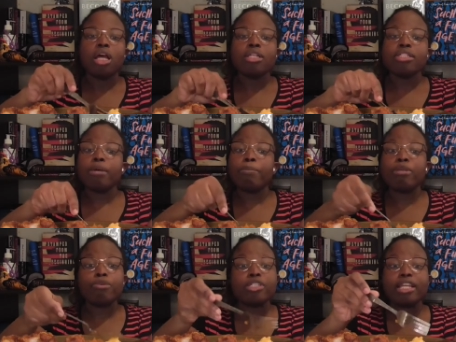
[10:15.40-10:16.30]
Some
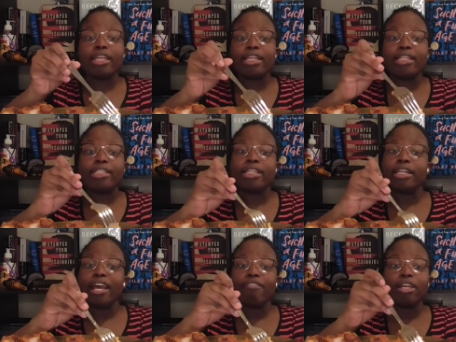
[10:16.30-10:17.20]
people said that he
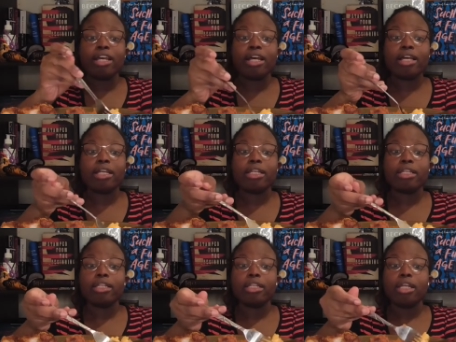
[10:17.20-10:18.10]
didn't have a
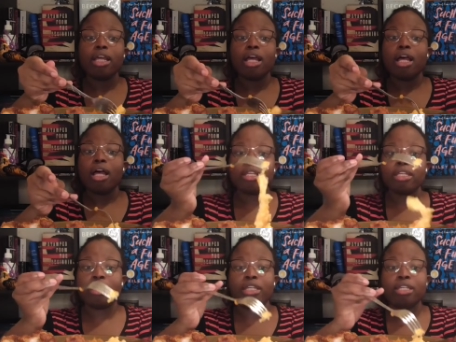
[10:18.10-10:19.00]
gun
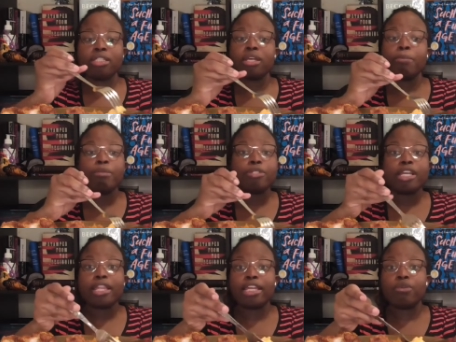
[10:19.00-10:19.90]
he some people
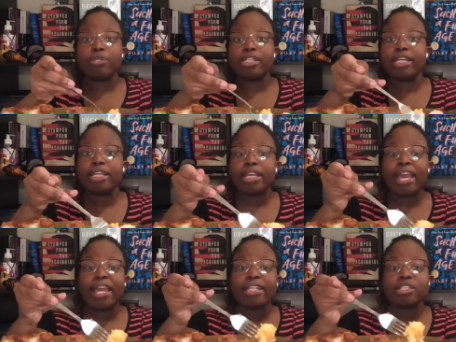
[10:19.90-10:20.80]
say that he was in a
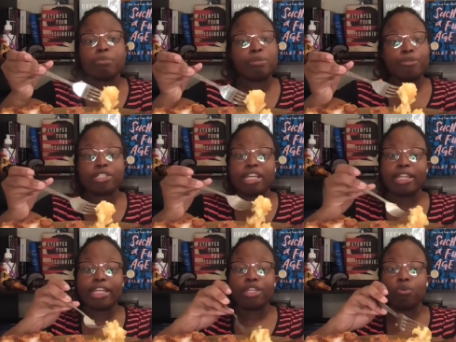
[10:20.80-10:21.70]
gang some people are saying
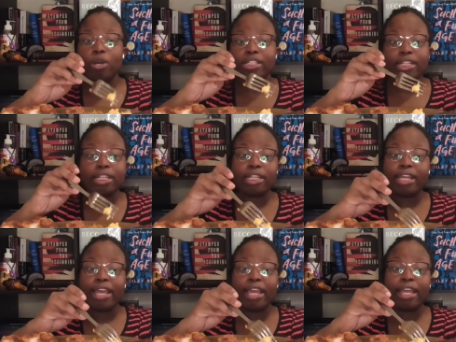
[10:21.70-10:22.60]
that he wasn't in a
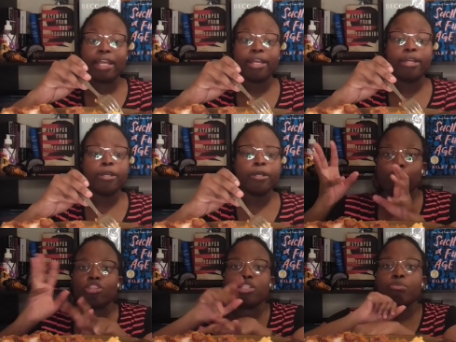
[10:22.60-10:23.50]
gang okay
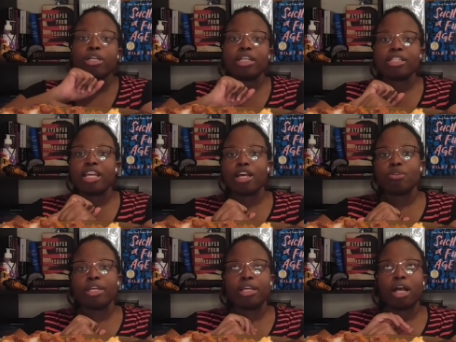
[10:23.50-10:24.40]
so this book
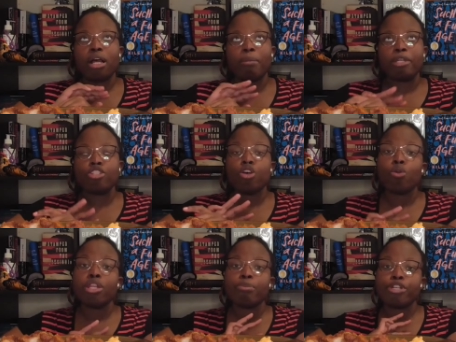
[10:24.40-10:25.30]
tell um, is
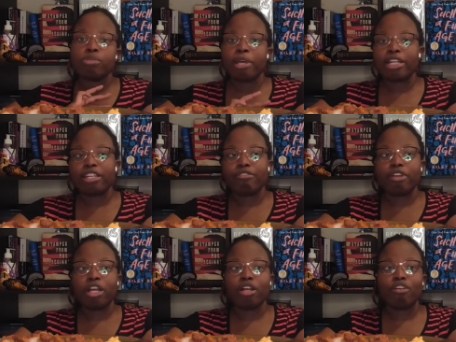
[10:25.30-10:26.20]
told in the perspective
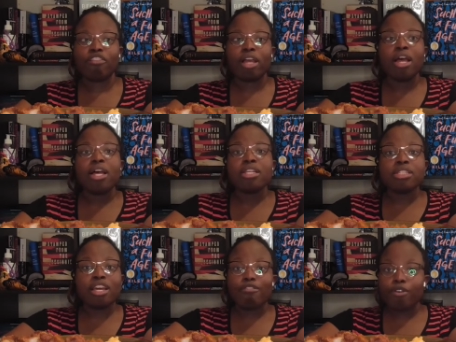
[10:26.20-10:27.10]
of
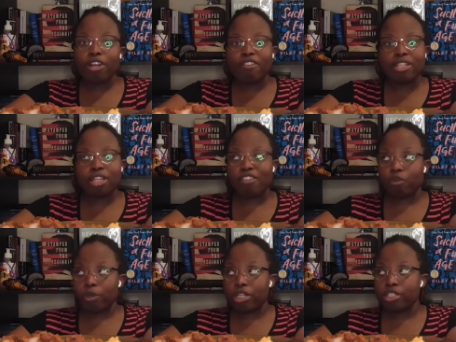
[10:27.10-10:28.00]
several of his
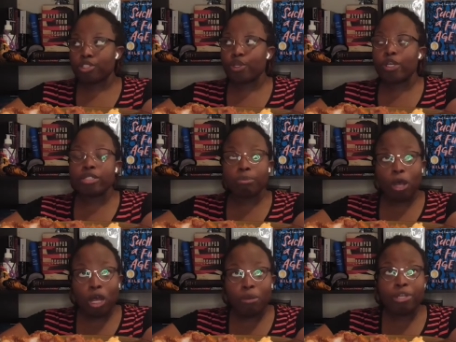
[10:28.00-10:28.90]
loved ones so his
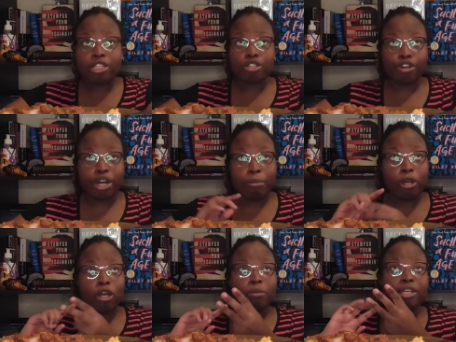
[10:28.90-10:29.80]
mom his
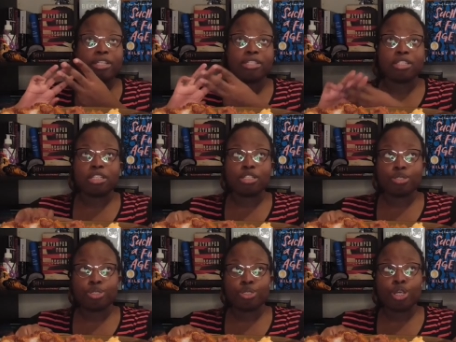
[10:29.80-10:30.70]
grandma his
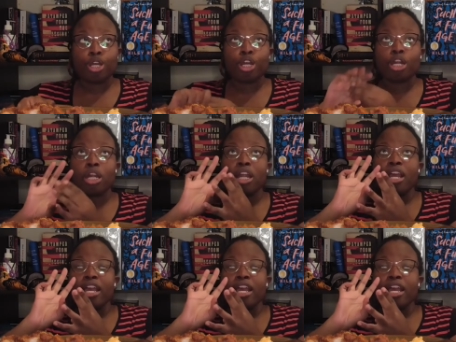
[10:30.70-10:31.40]
sister